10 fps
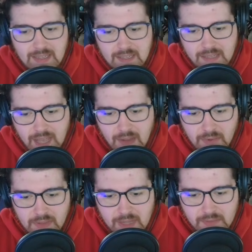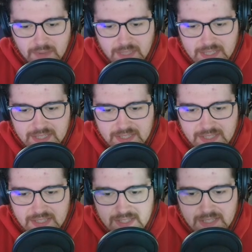Every level
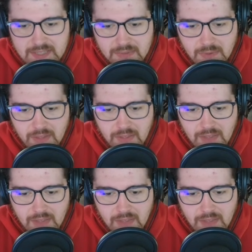exists with